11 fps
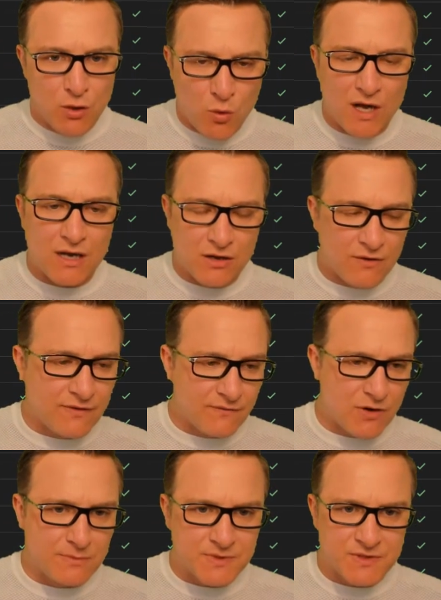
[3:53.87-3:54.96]
quite a lot lot of
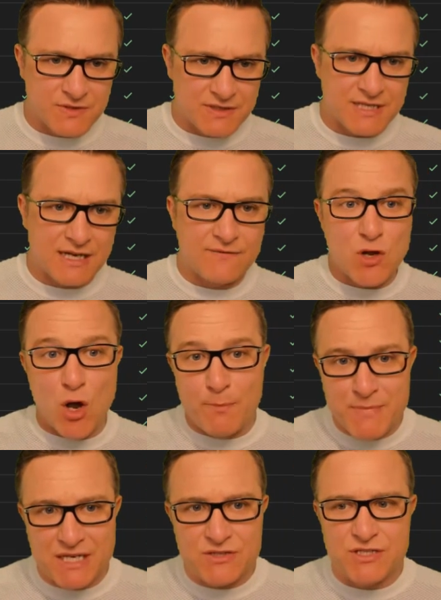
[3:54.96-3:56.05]
environments, as I said, have got a
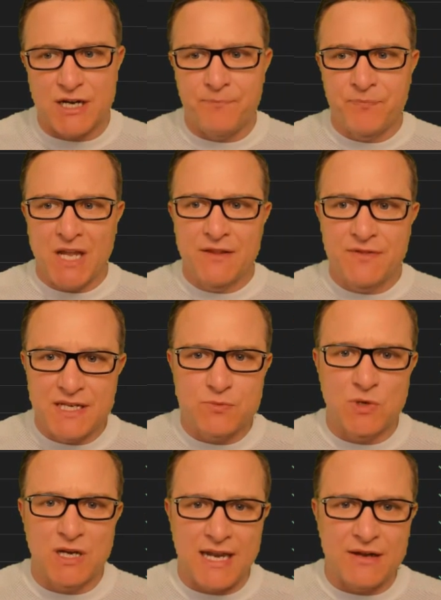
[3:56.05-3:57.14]
mixture. This
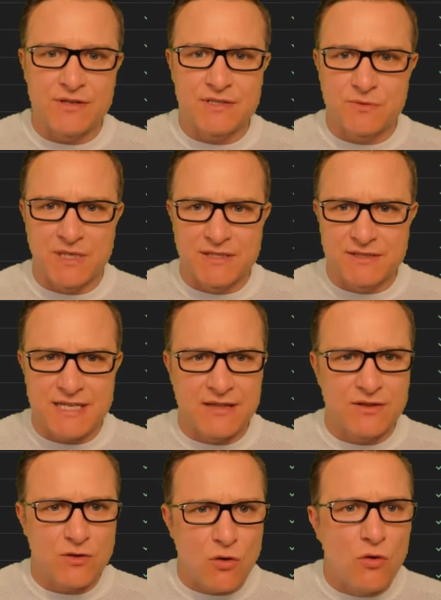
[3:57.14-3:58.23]
will allow you to understand
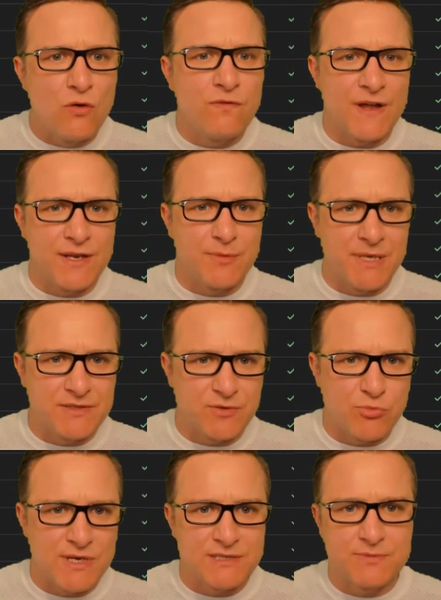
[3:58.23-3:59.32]
the core fundamental
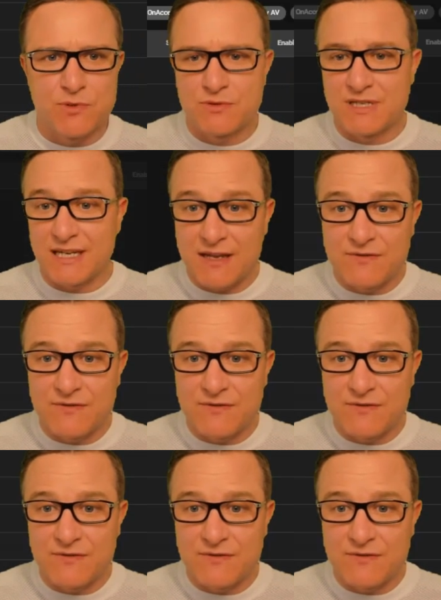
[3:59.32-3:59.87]
principles. It